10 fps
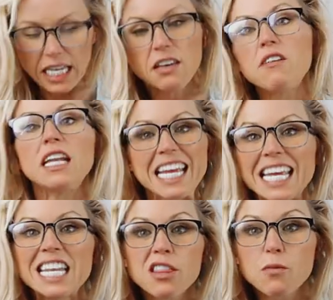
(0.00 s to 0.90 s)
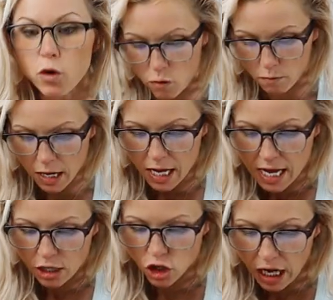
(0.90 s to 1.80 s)
Even in the womb,
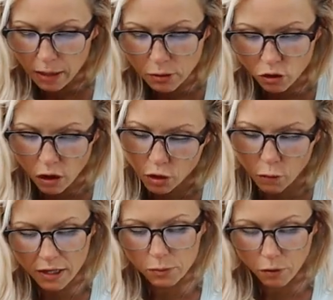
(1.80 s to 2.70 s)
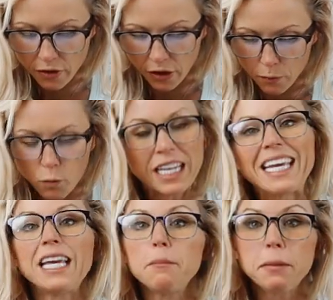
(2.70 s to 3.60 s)
Jacob struggled with his brother. When
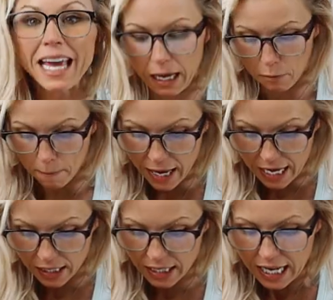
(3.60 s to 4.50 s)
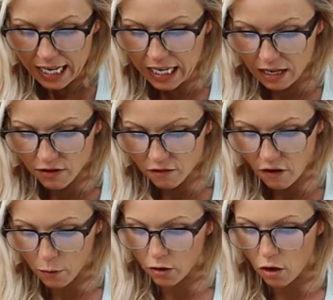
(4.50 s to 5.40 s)
he became a man, he even
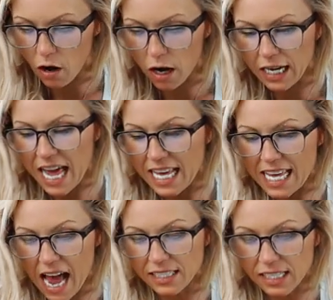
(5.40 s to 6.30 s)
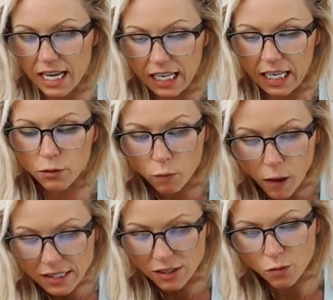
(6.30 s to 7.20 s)
fought with God. Yes, he
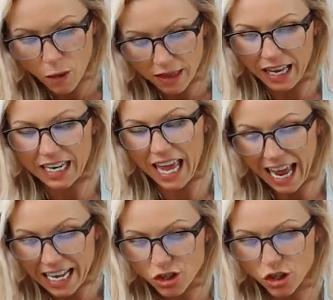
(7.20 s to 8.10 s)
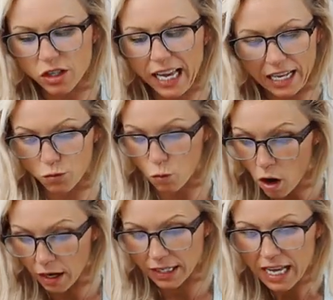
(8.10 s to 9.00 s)
wrestled with an angel and
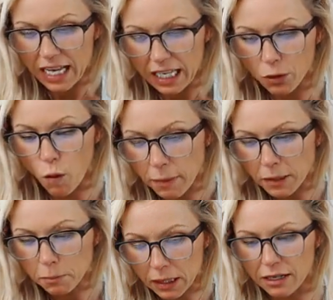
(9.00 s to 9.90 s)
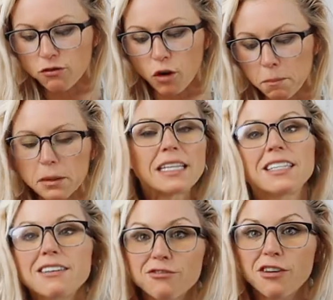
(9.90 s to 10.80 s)
won. He wept and pleaded for a
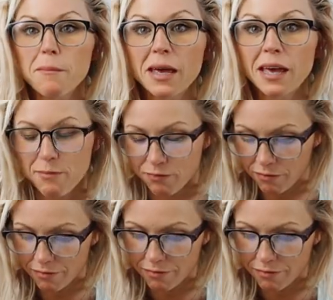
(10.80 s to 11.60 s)
blessing from him.